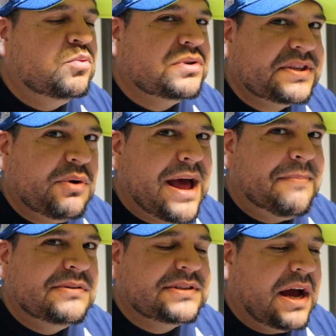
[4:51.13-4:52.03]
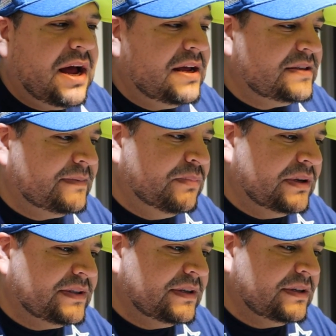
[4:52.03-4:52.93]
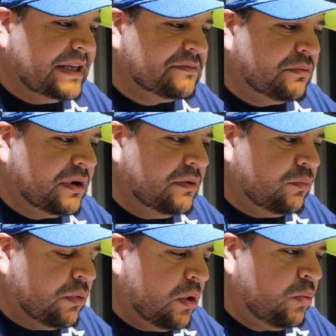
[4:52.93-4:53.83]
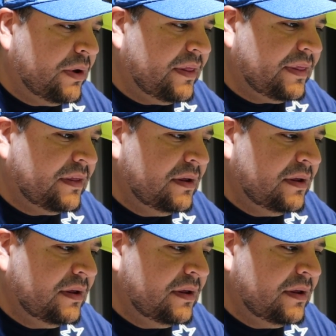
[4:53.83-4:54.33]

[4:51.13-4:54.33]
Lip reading: We'll see what happens, guys, but that's what we're going to roll with.